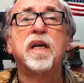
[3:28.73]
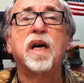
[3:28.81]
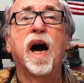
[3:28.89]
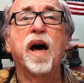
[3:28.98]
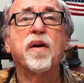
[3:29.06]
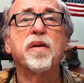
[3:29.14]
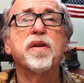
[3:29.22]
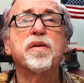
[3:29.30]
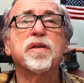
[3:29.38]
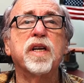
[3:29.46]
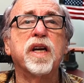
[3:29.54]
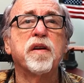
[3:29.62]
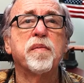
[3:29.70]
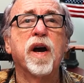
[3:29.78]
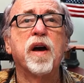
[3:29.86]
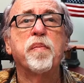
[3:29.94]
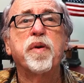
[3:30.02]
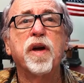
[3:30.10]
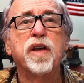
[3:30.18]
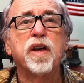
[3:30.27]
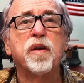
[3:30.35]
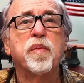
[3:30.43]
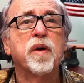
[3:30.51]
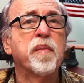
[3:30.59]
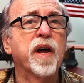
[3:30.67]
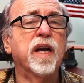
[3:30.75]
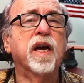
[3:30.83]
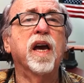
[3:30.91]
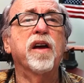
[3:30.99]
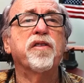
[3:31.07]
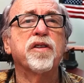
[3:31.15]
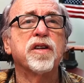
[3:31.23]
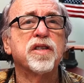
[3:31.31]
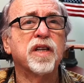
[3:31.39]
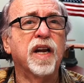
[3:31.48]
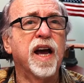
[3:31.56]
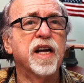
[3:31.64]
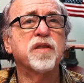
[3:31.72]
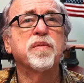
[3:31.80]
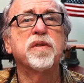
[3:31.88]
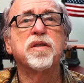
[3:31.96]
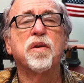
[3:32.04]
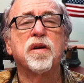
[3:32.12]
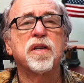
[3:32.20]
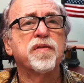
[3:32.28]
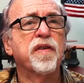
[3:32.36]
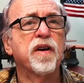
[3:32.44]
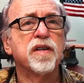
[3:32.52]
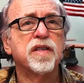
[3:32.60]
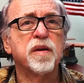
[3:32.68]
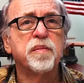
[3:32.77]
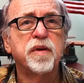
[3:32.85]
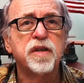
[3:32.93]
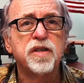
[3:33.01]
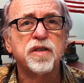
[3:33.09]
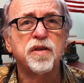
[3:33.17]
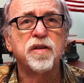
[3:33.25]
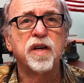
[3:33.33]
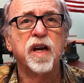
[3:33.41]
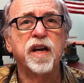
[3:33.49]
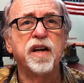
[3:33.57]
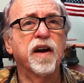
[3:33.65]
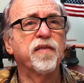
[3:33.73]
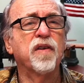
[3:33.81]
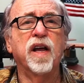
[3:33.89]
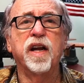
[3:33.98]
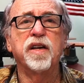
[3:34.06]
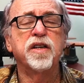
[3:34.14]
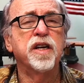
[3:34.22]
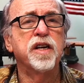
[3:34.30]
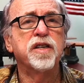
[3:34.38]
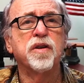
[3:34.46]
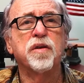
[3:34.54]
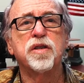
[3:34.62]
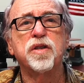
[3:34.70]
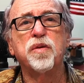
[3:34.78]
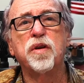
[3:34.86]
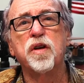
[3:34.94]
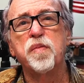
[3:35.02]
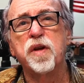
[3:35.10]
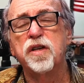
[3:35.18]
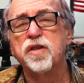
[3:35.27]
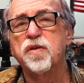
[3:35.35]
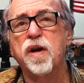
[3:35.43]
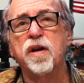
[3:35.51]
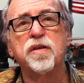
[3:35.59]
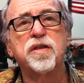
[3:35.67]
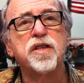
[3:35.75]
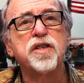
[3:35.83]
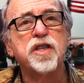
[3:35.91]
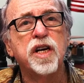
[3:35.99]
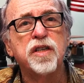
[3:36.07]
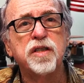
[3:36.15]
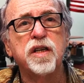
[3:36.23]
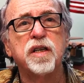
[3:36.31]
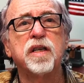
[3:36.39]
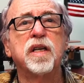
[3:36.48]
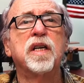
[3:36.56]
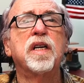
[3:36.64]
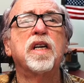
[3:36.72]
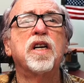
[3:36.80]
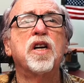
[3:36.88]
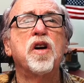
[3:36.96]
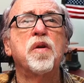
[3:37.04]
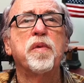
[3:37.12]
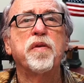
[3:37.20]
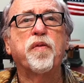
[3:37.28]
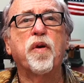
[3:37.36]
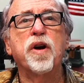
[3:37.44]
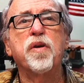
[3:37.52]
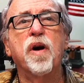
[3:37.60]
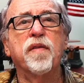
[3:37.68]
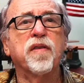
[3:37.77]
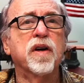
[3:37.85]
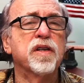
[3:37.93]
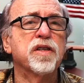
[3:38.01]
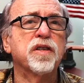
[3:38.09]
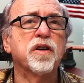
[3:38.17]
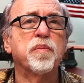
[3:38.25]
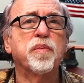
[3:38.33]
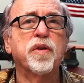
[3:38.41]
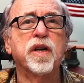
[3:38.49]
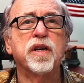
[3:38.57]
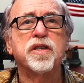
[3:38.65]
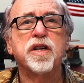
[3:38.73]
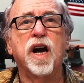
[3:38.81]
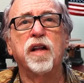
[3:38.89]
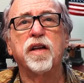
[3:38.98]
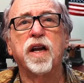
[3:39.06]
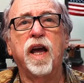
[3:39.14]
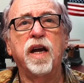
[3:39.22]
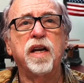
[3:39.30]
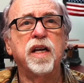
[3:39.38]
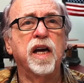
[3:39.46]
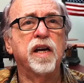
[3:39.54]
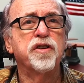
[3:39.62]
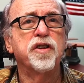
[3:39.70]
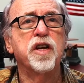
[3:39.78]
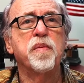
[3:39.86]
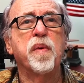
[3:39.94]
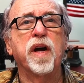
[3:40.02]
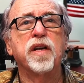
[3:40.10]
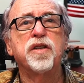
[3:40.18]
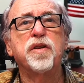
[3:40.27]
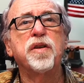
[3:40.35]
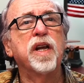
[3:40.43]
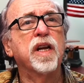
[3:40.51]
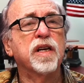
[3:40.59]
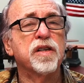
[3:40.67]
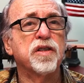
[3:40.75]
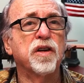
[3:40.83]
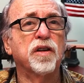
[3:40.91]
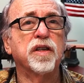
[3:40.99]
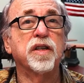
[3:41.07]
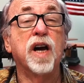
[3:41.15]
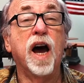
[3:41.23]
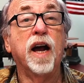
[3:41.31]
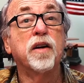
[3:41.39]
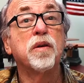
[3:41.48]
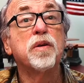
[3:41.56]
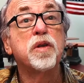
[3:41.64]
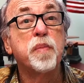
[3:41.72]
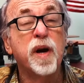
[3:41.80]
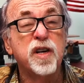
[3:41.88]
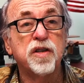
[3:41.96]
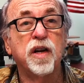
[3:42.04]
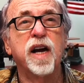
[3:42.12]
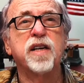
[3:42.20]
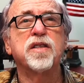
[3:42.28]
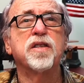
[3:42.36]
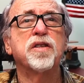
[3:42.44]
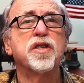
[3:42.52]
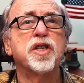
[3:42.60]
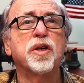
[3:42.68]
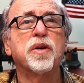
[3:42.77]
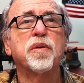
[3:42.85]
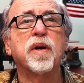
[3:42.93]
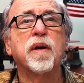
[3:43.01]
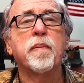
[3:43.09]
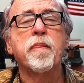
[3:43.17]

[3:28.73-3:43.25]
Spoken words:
I don't usually give my opinion, but medication is the last resort as far as I'm concerned, and never let a teacher or school administrator suggest it. Before you ever consider putting a child on ADHD meds, you need to consult a doctor who specializes in children.